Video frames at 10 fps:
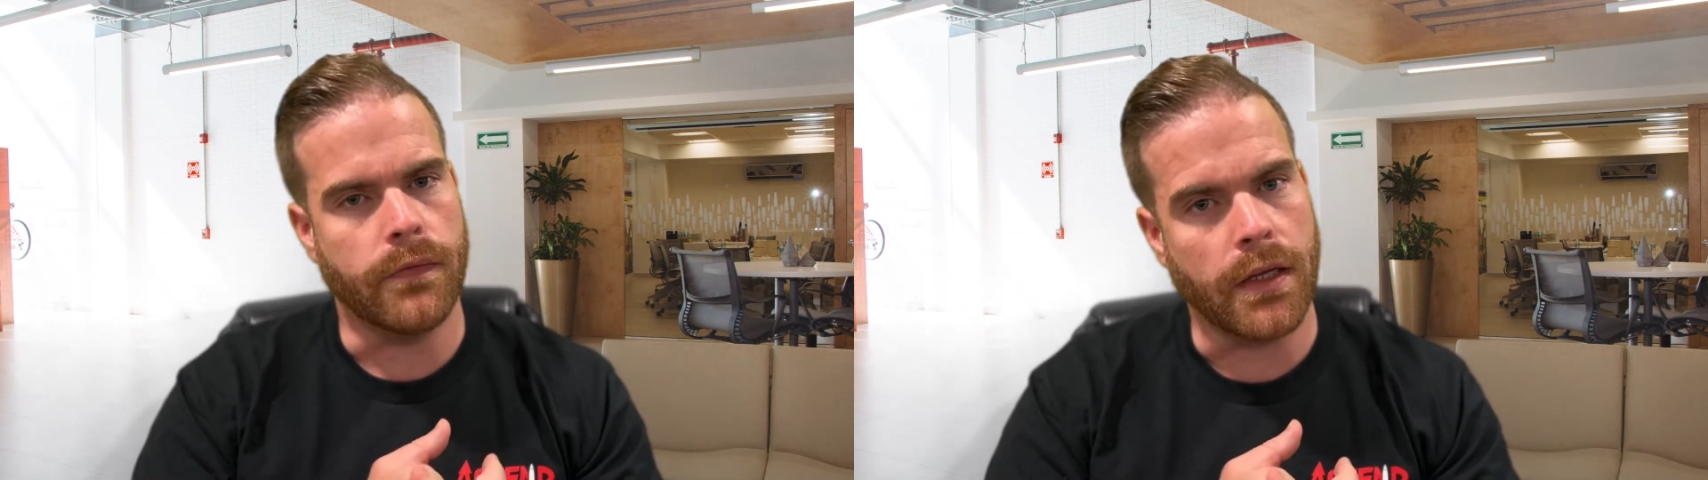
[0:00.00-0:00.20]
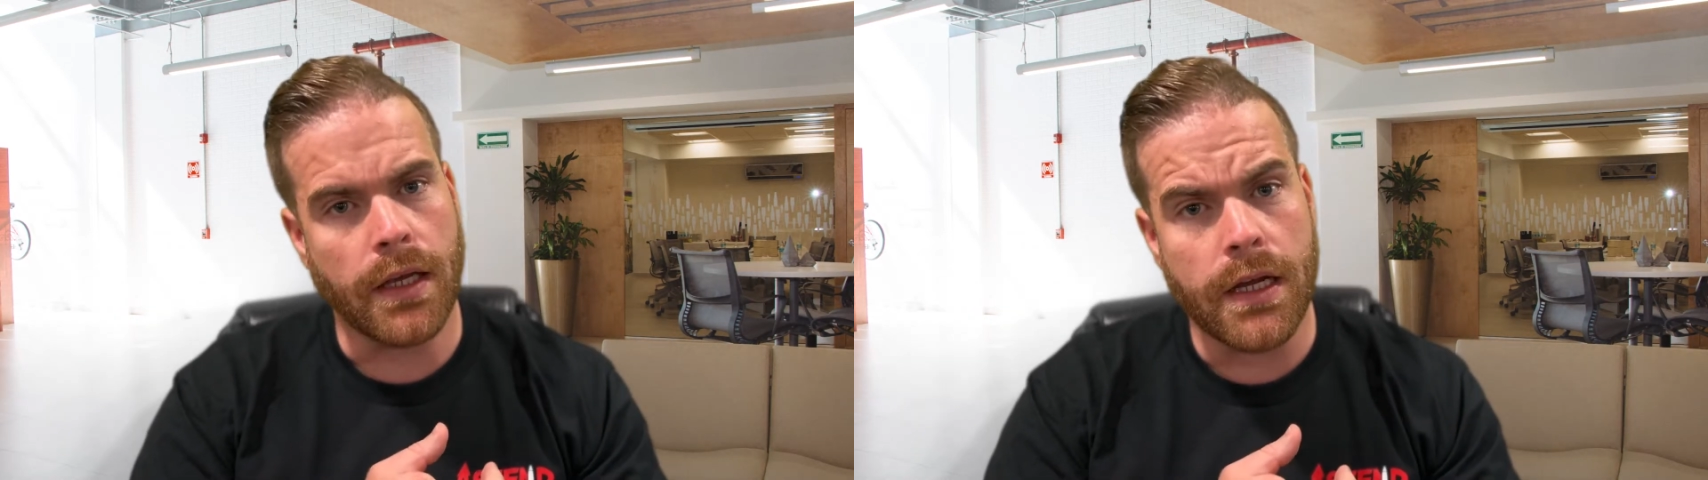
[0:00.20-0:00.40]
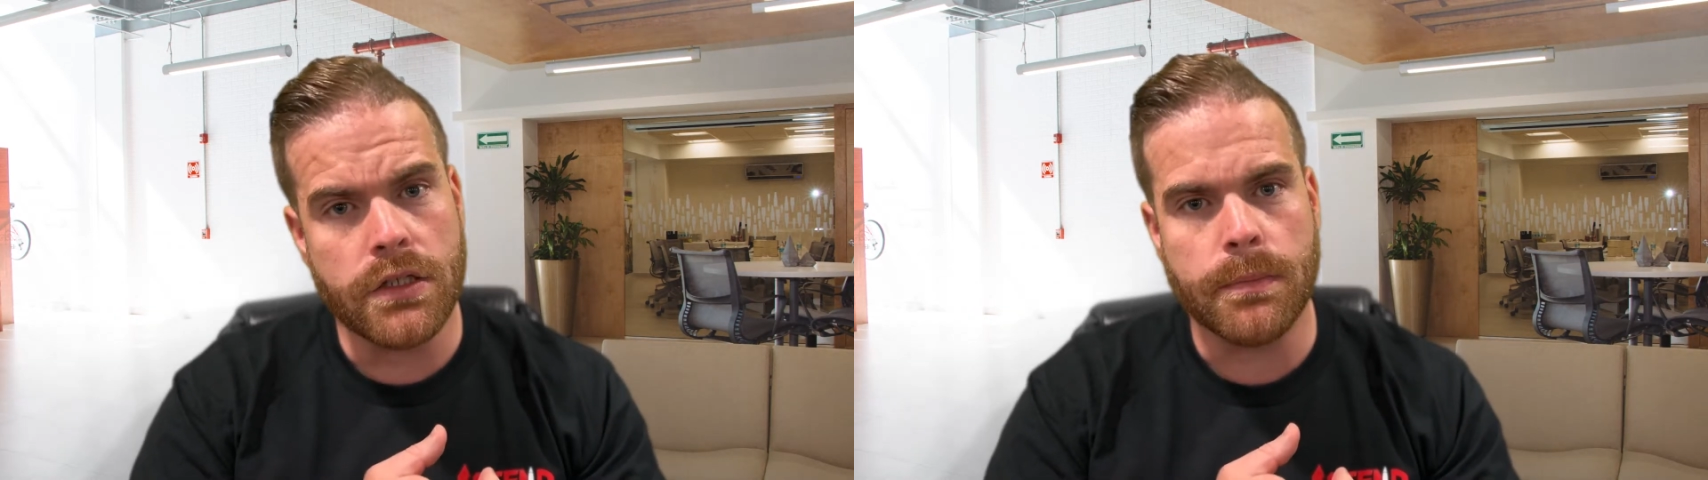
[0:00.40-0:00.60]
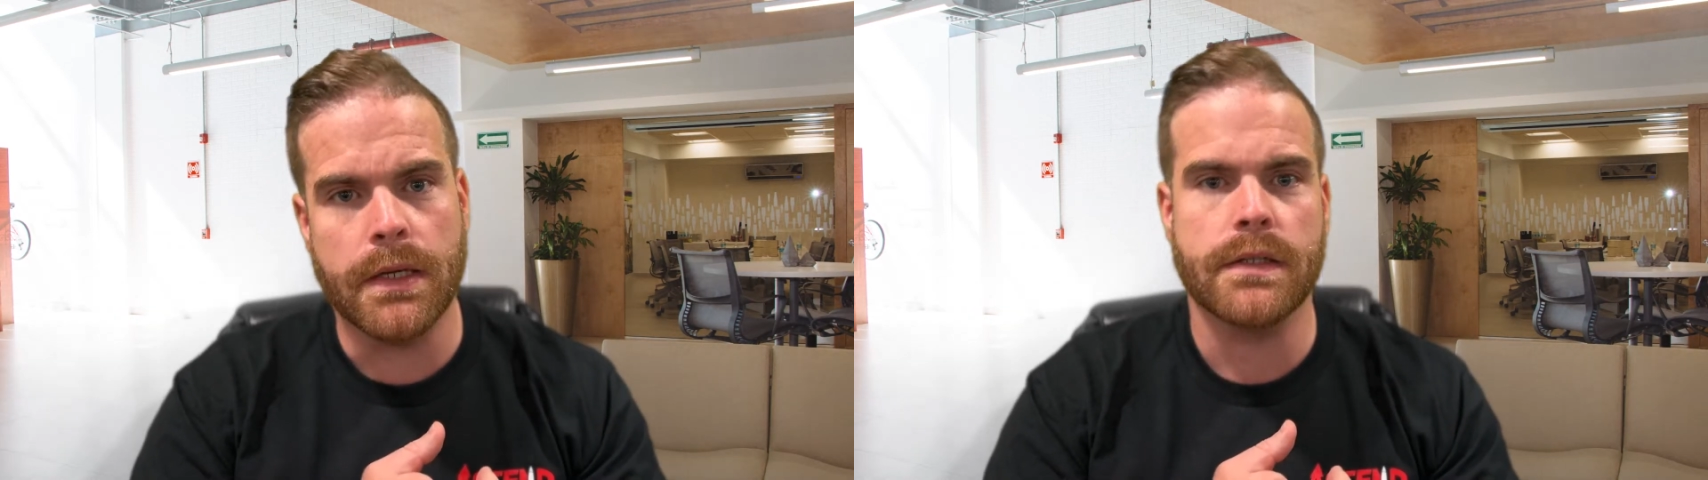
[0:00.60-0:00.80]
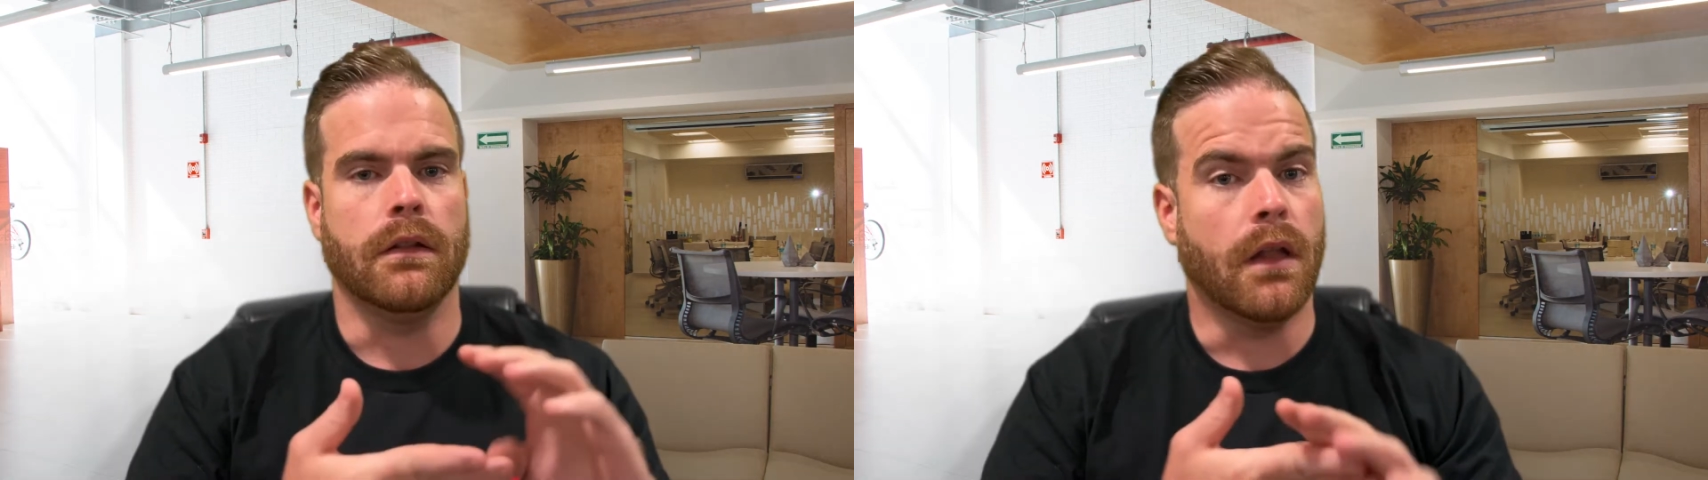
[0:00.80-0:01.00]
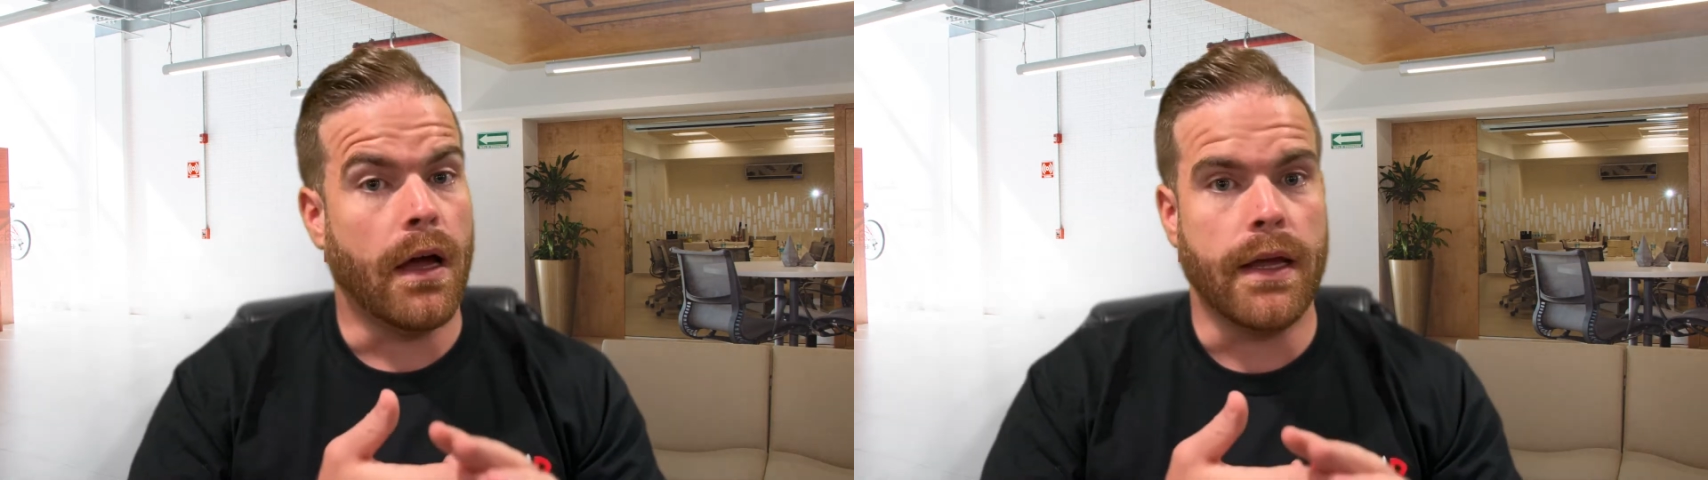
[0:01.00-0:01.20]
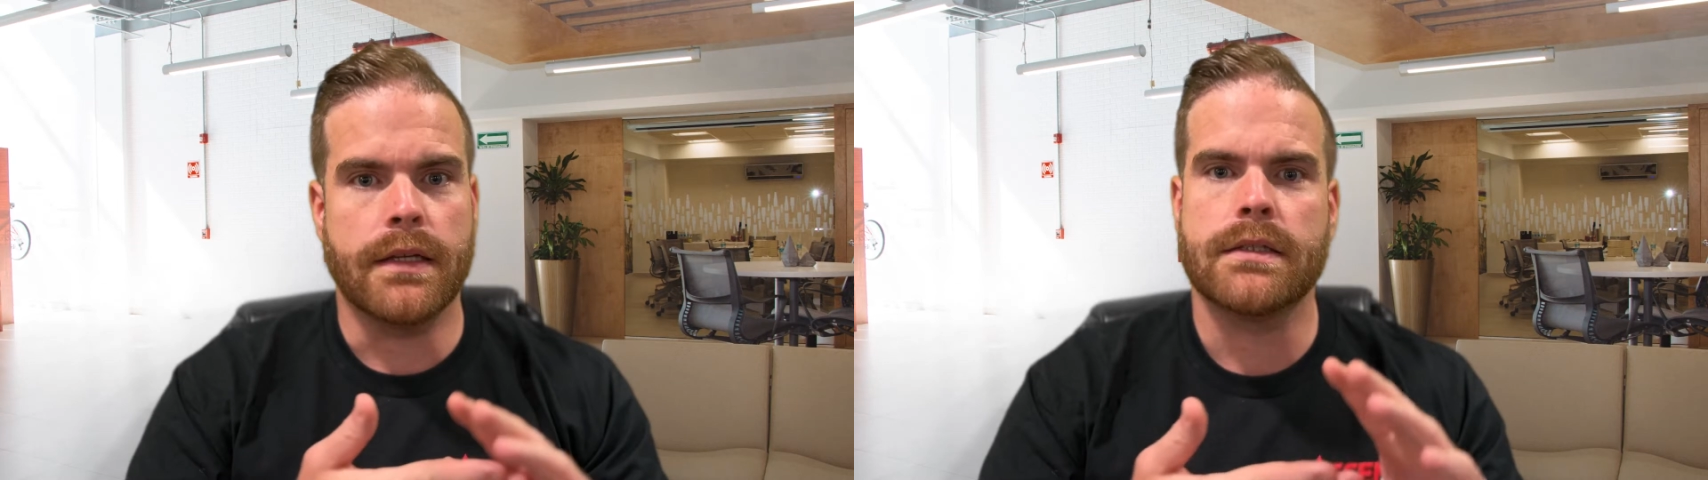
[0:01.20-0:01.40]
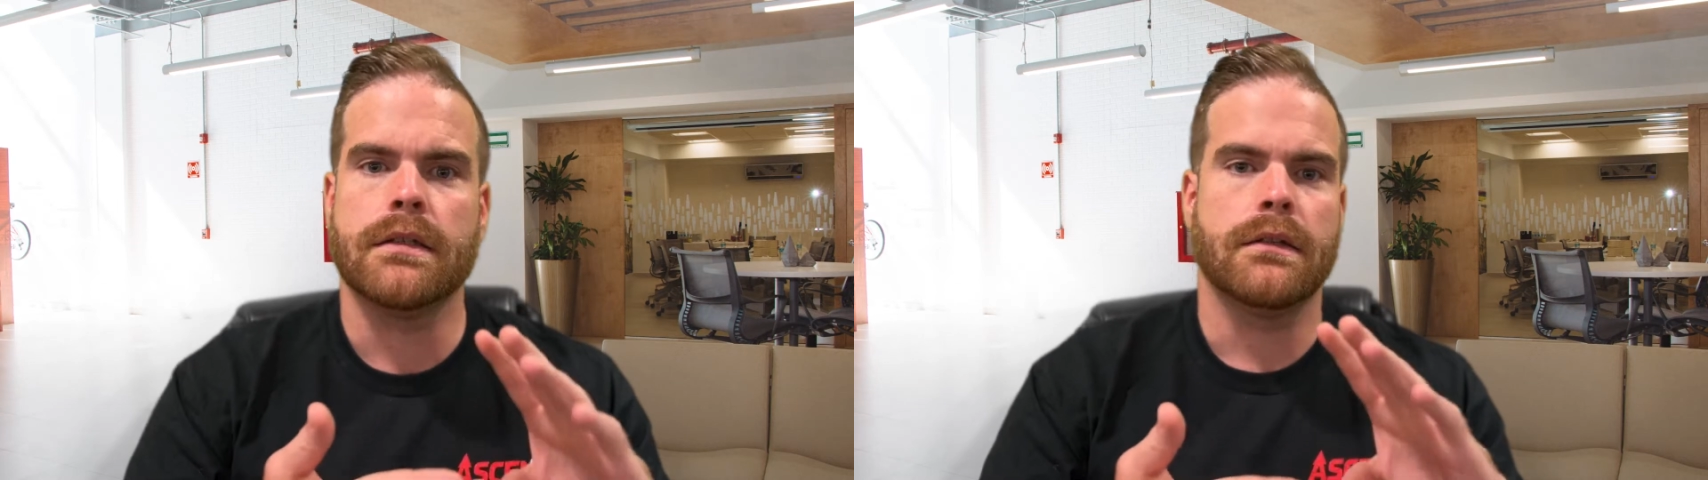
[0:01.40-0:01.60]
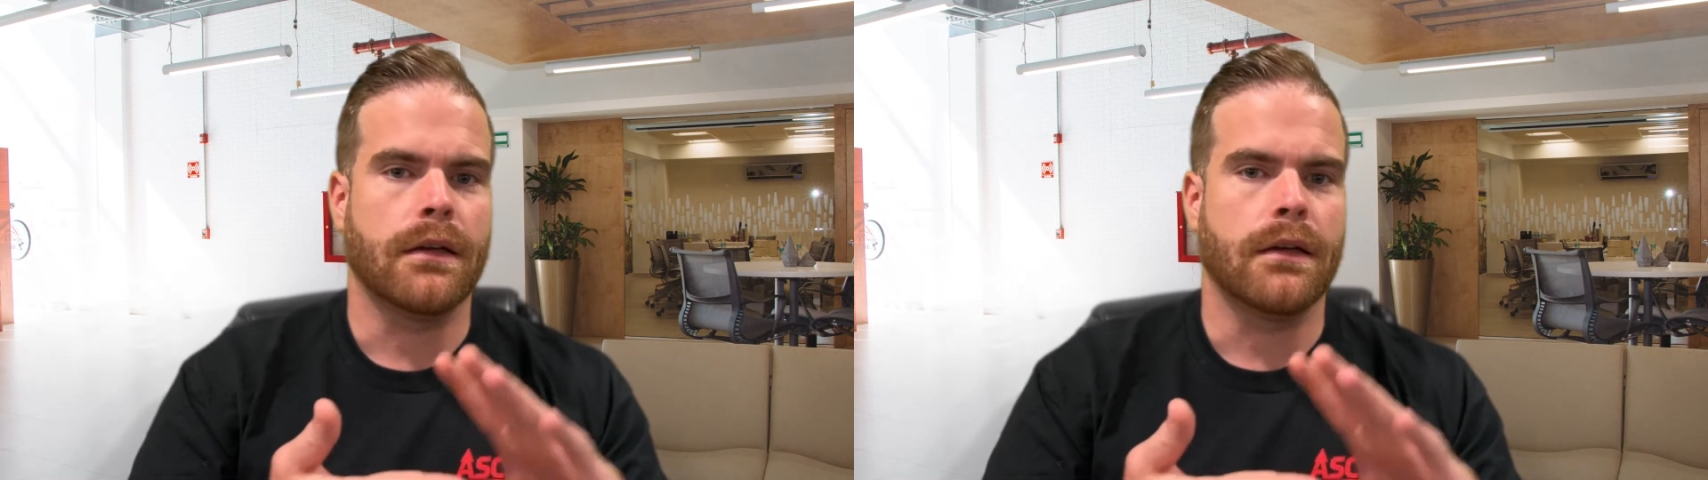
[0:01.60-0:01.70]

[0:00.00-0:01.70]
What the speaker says: engagement, likes,